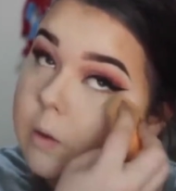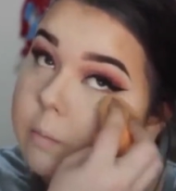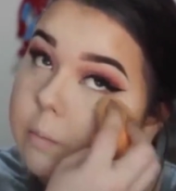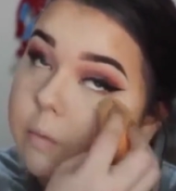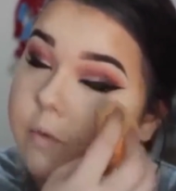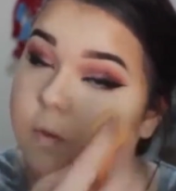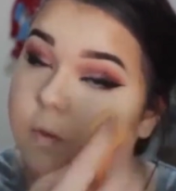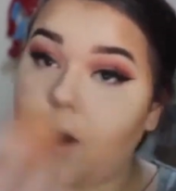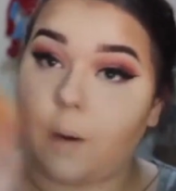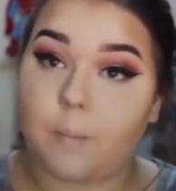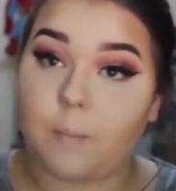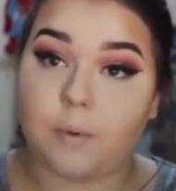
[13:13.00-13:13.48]

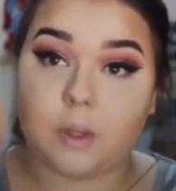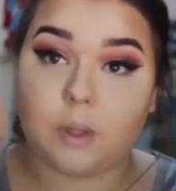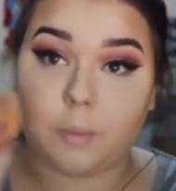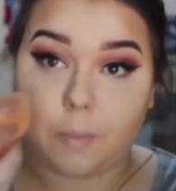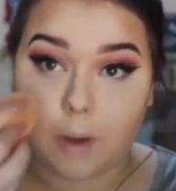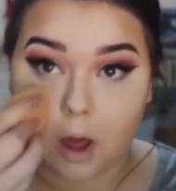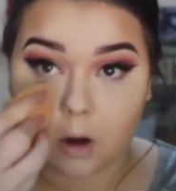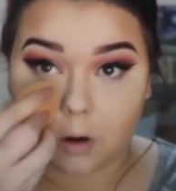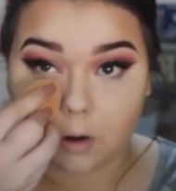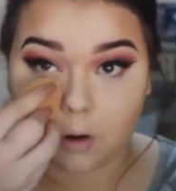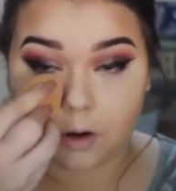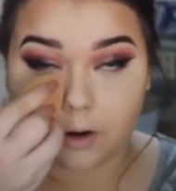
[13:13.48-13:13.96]
before I put the
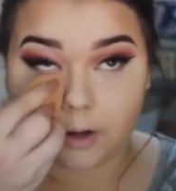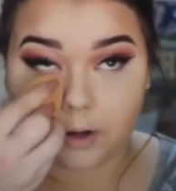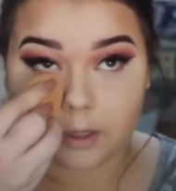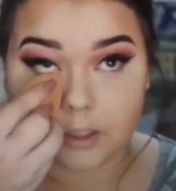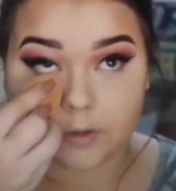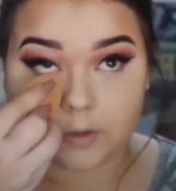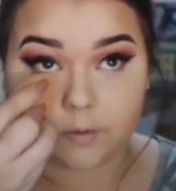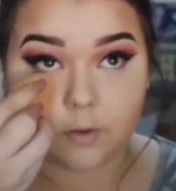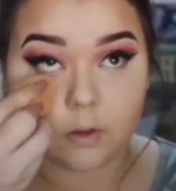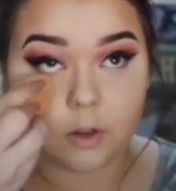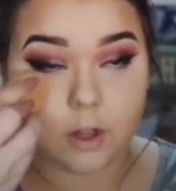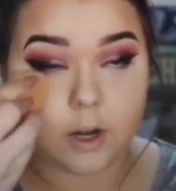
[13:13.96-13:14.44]
powder on,
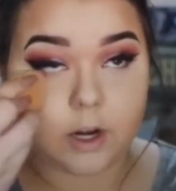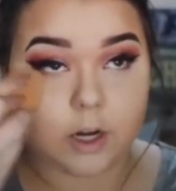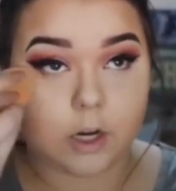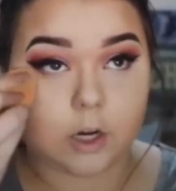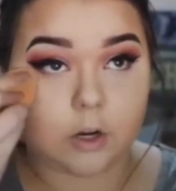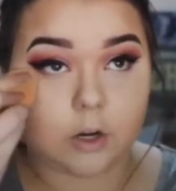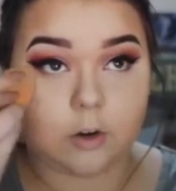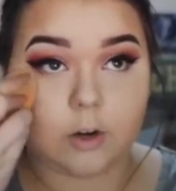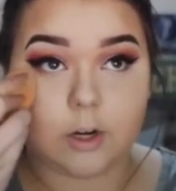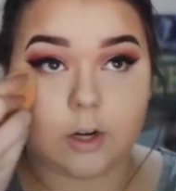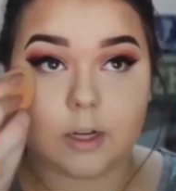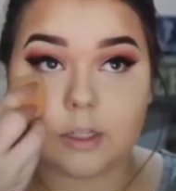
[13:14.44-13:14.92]
because if you let
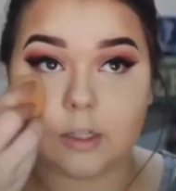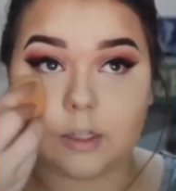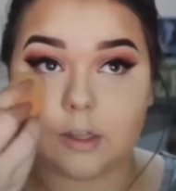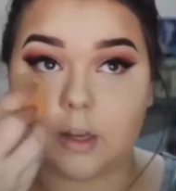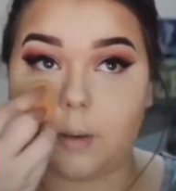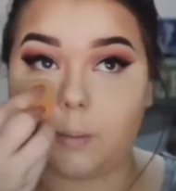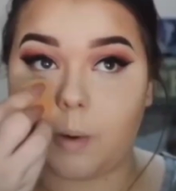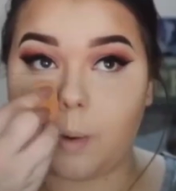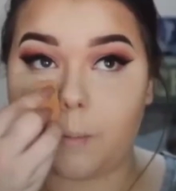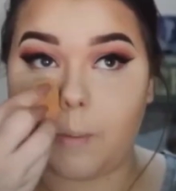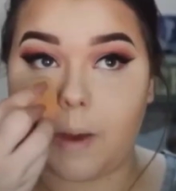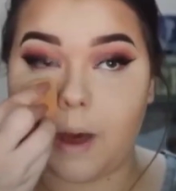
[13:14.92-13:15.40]
it crease and
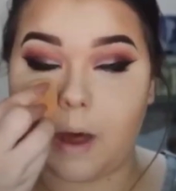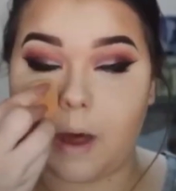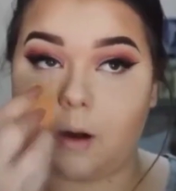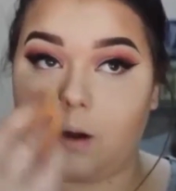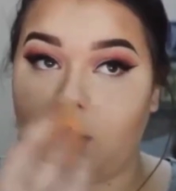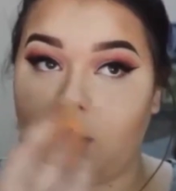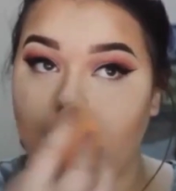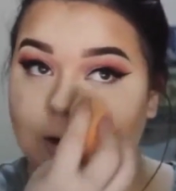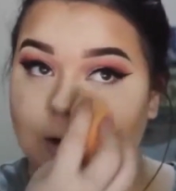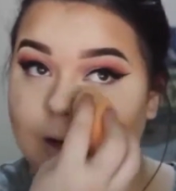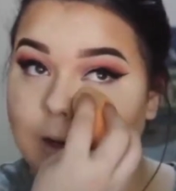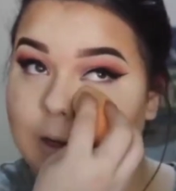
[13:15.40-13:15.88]
then you put powder
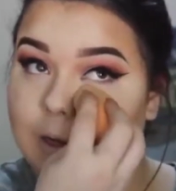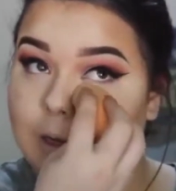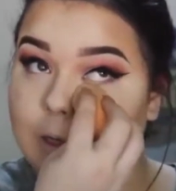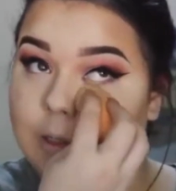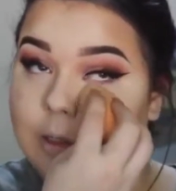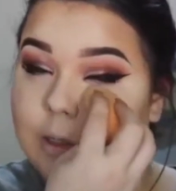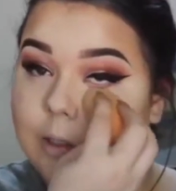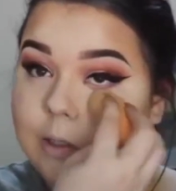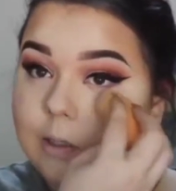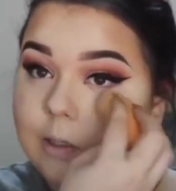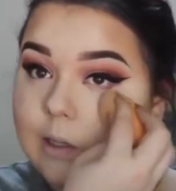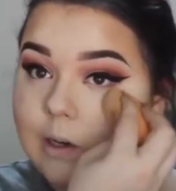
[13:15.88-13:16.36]
on it,
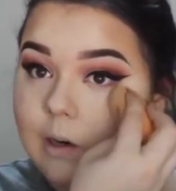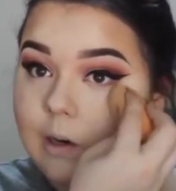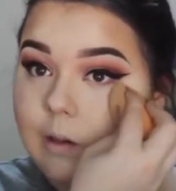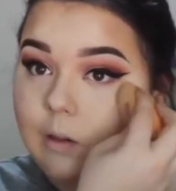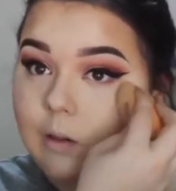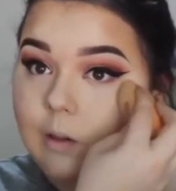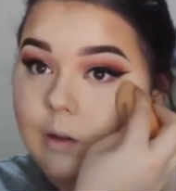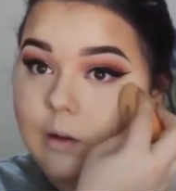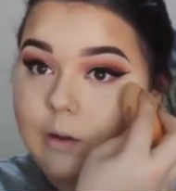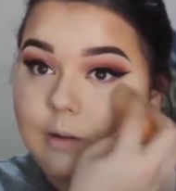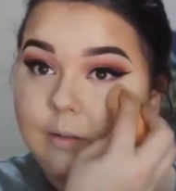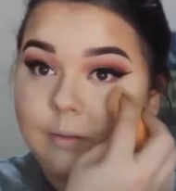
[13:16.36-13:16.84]
it's just going to
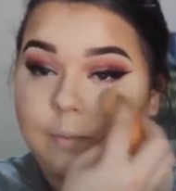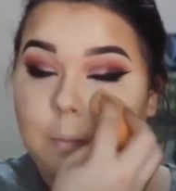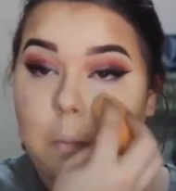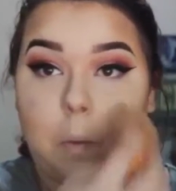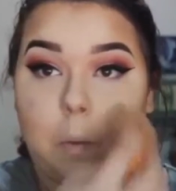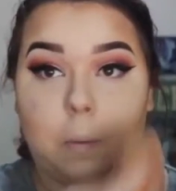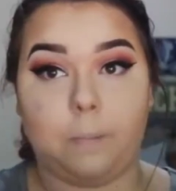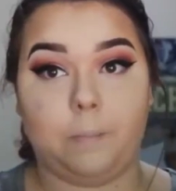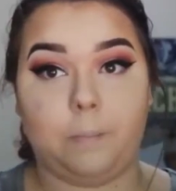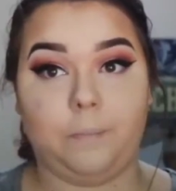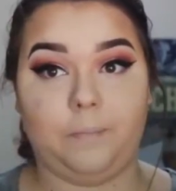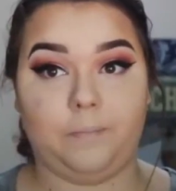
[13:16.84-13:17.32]
look
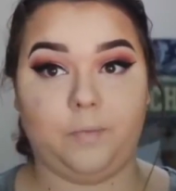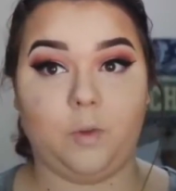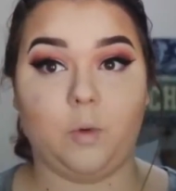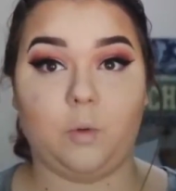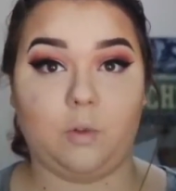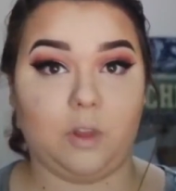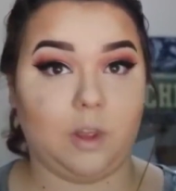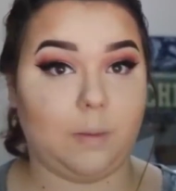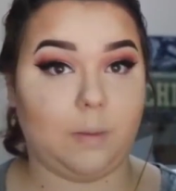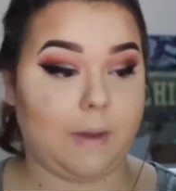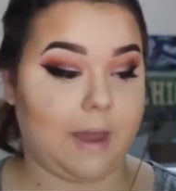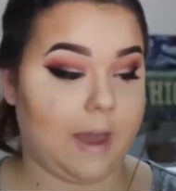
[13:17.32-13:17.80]

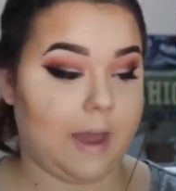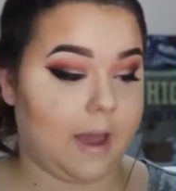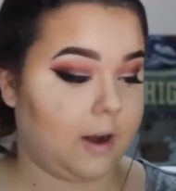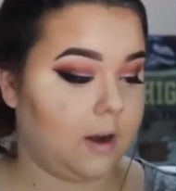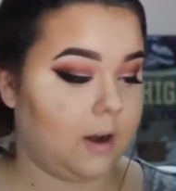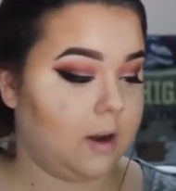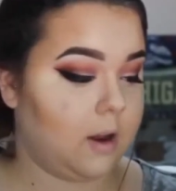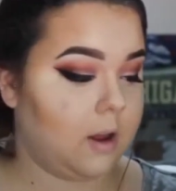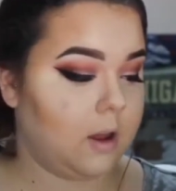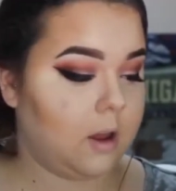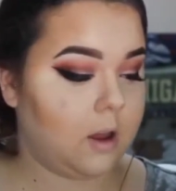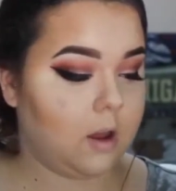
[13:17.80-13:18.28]
really
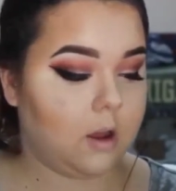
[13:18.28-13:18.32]
bad.